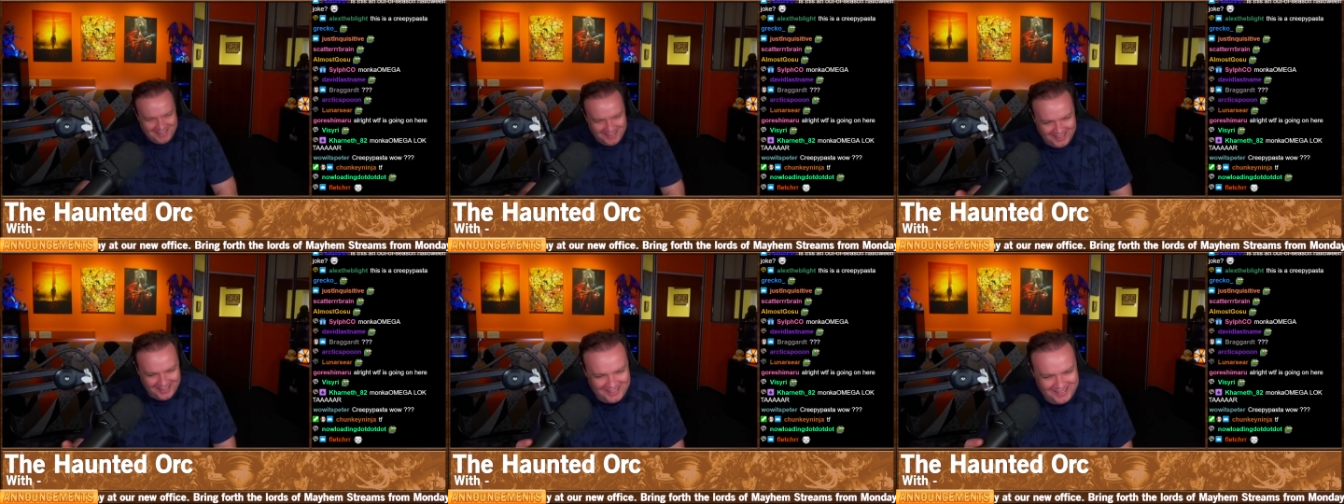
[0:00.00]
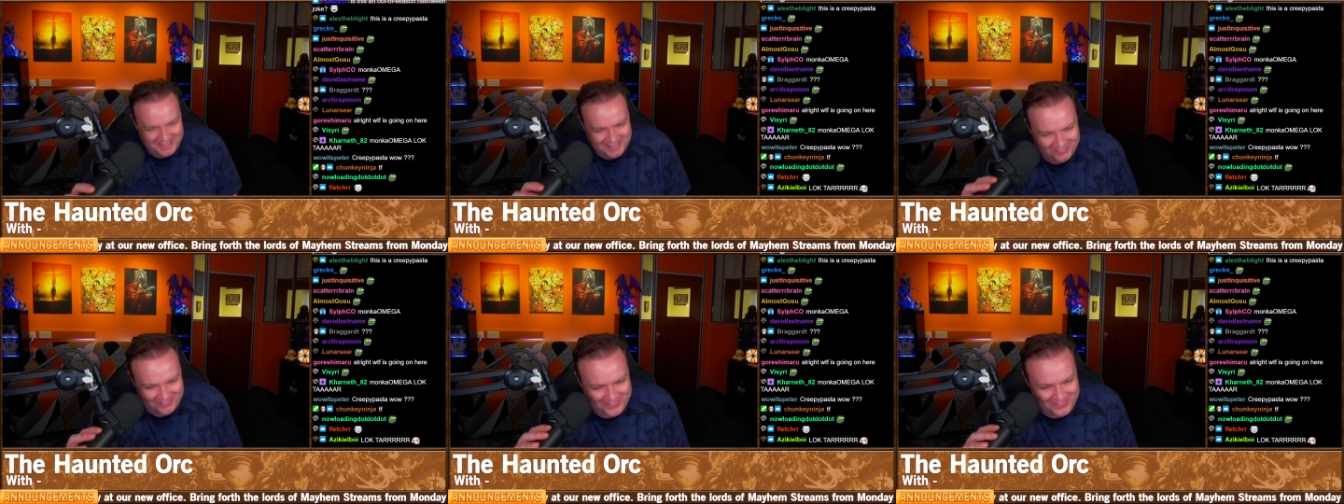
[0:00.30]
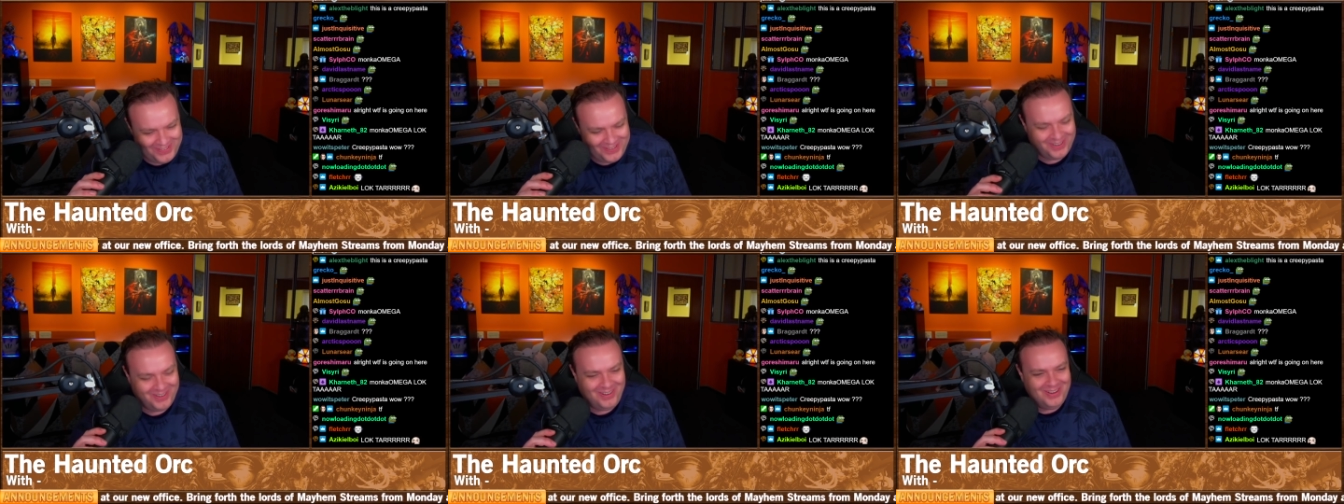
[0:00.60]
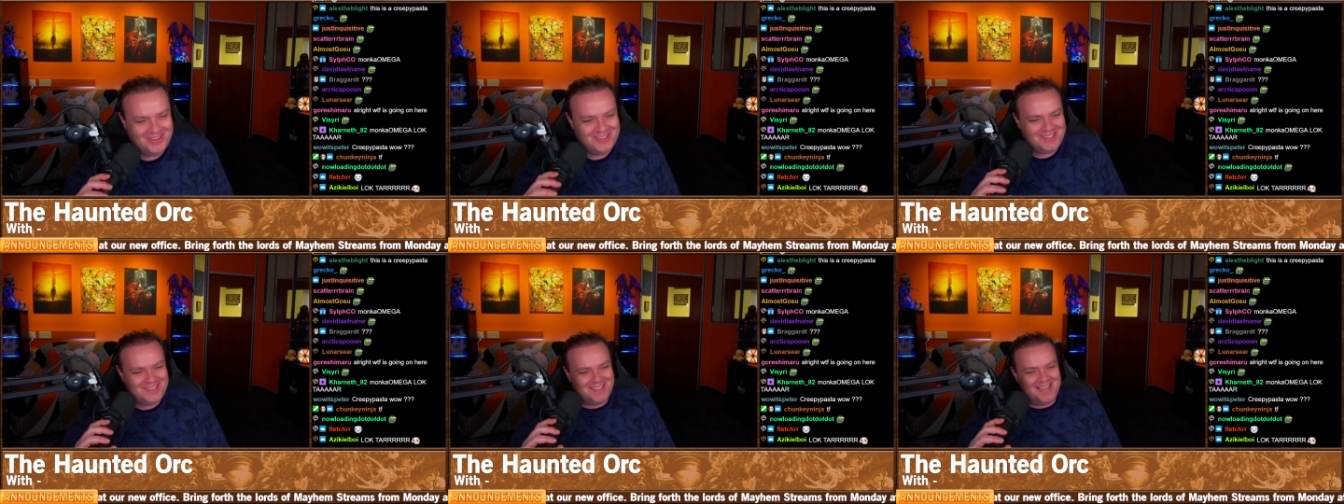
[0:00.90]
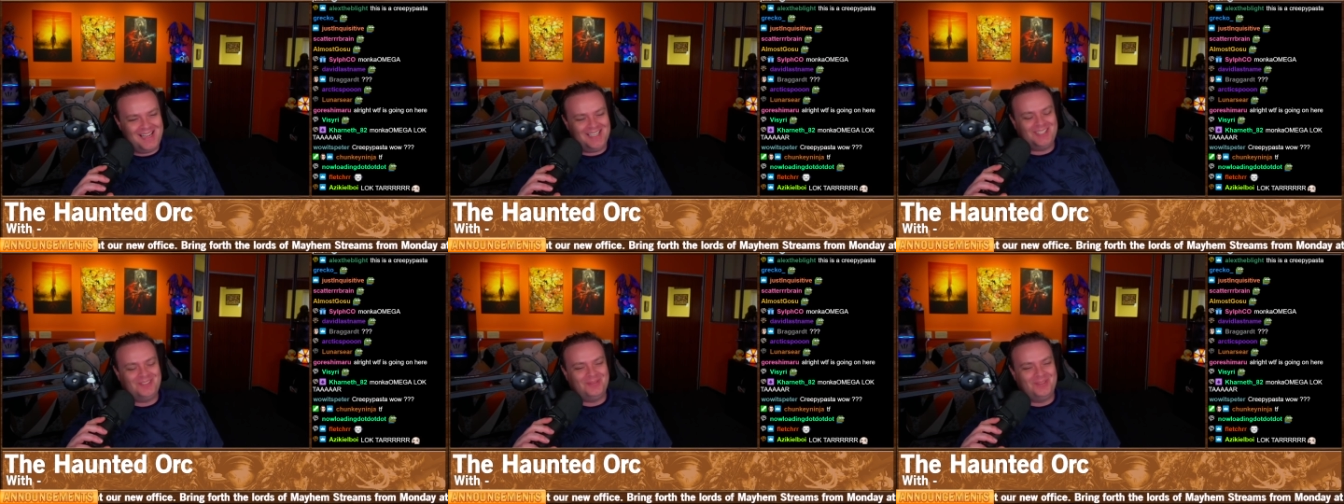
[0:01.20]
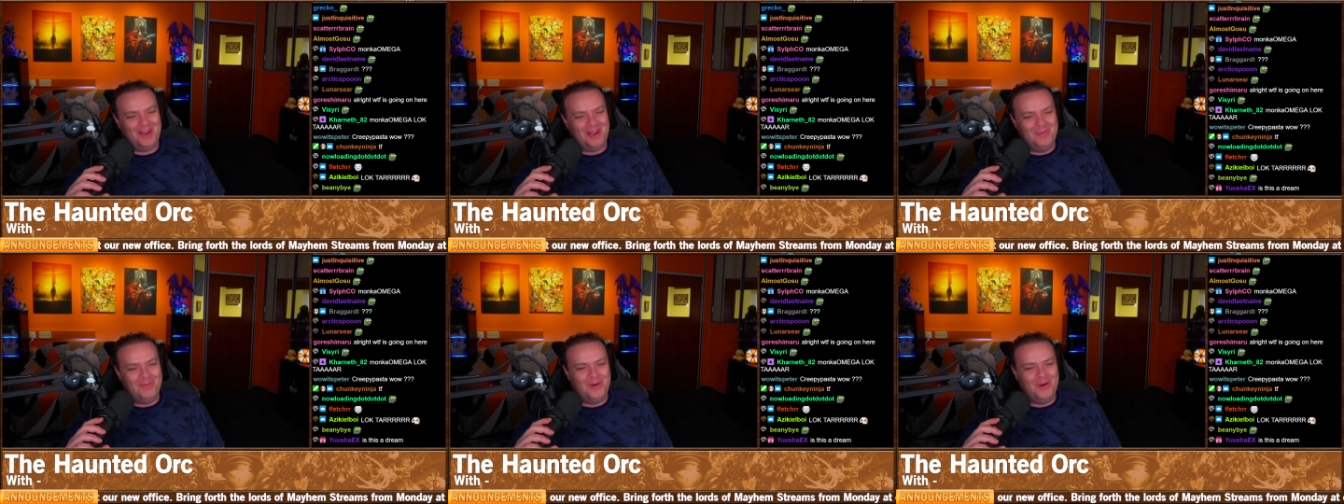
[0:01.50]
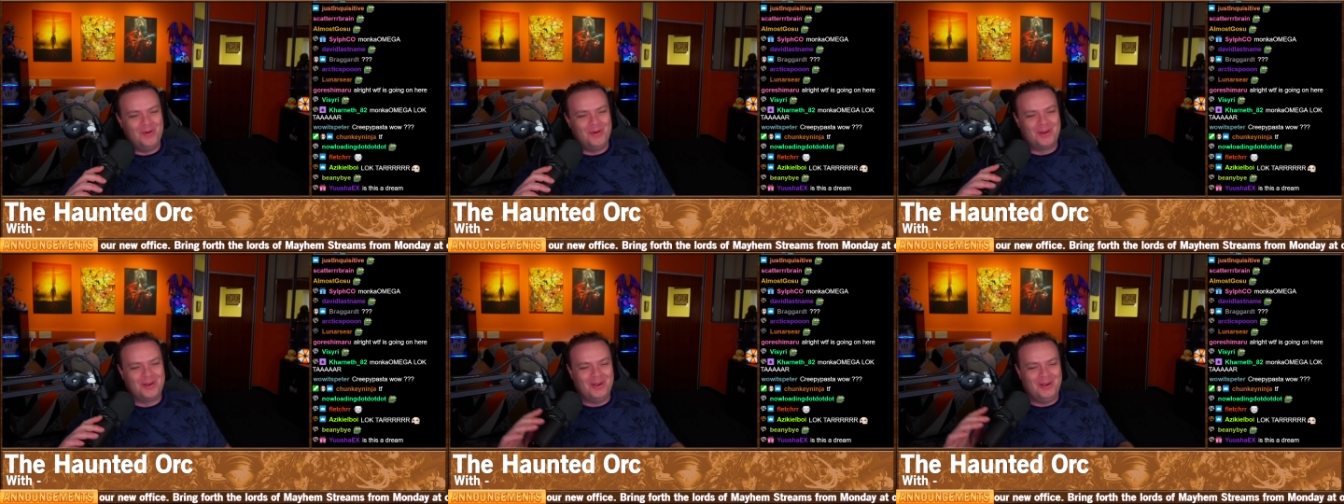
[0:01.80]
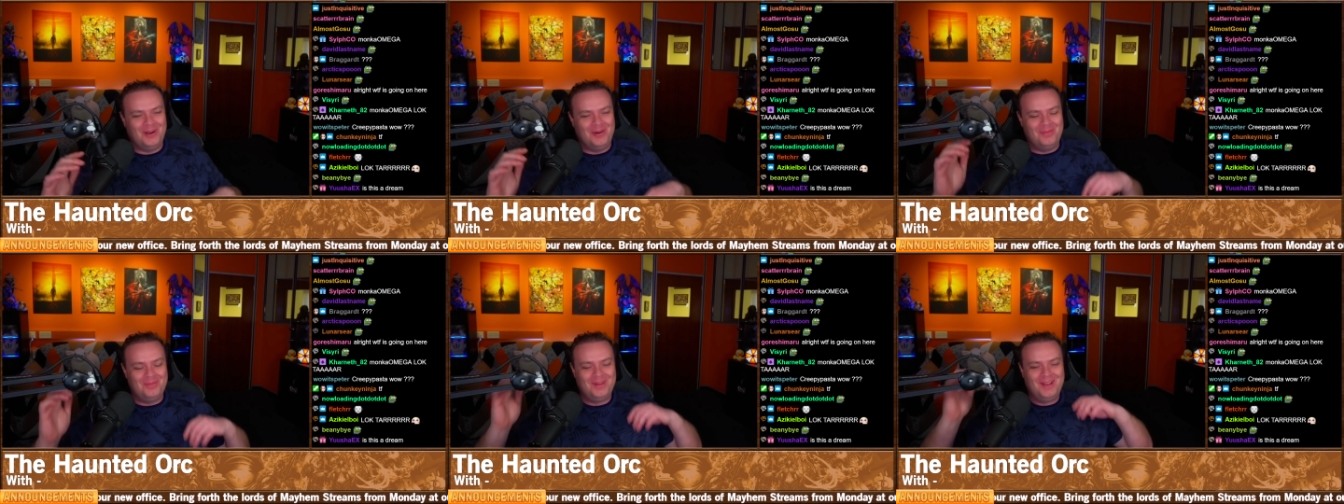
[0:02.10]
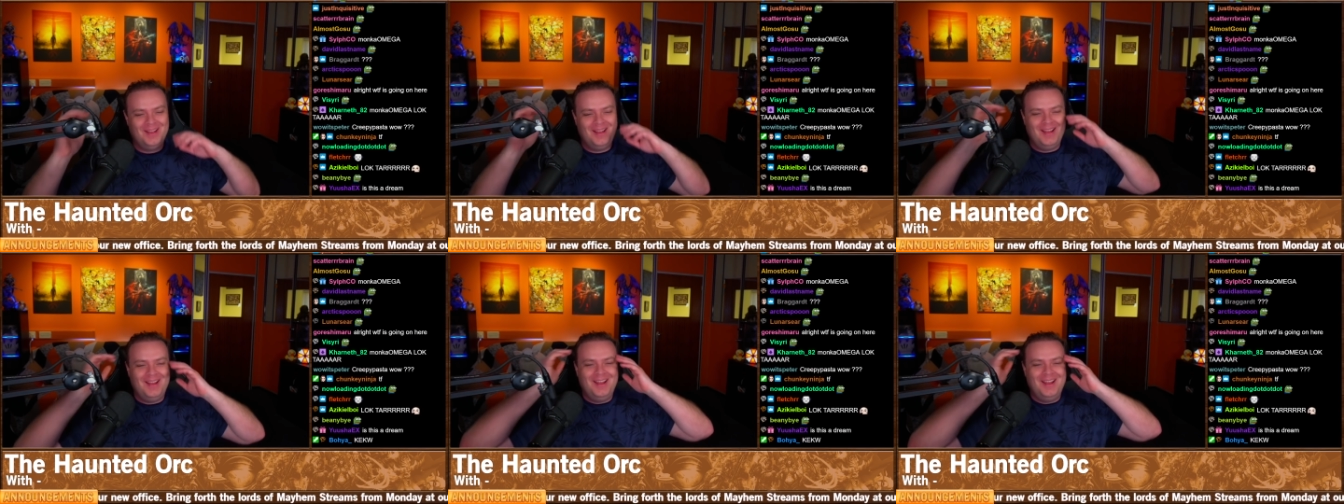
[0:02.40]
Of course, that's when I woke up.